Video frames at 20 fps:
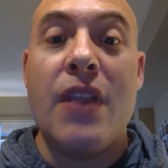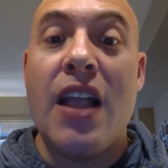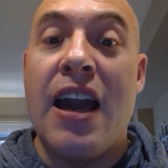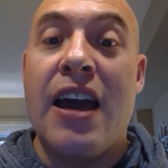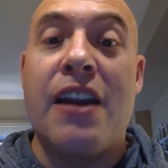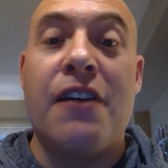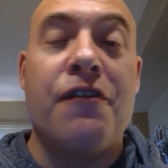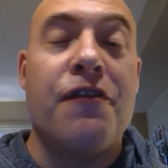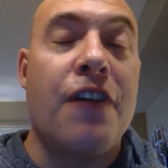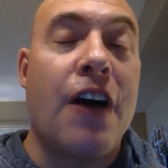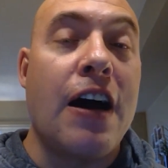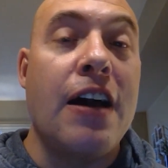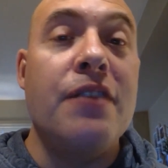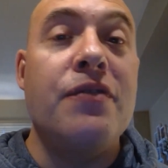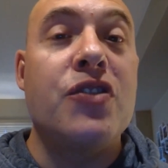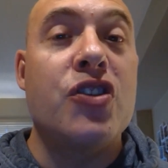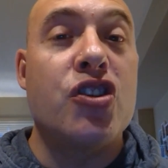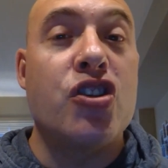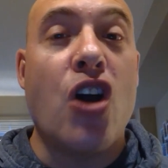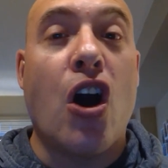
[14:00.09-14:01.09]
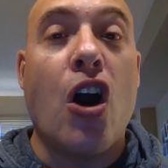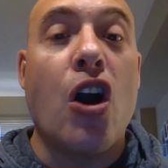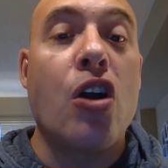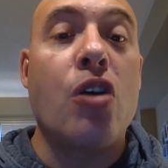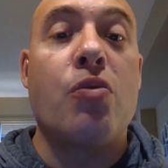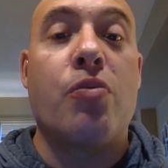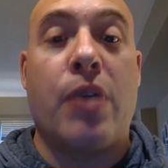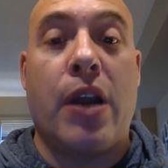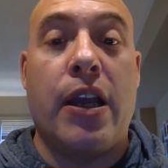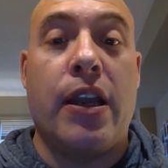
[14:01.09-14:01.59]
and a 5-star
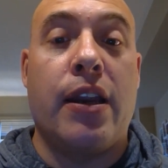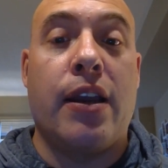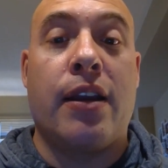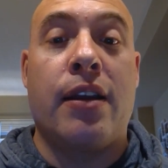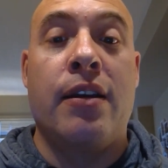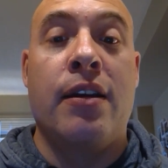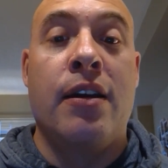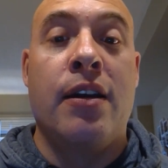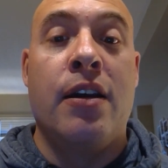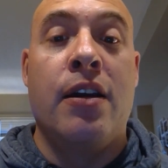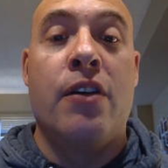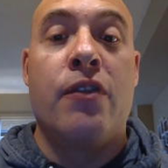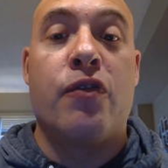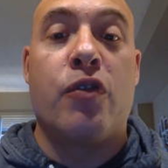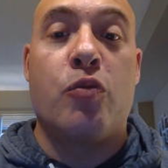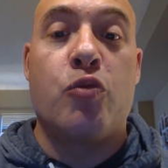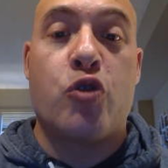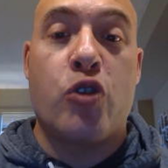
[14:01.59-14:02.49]
rating from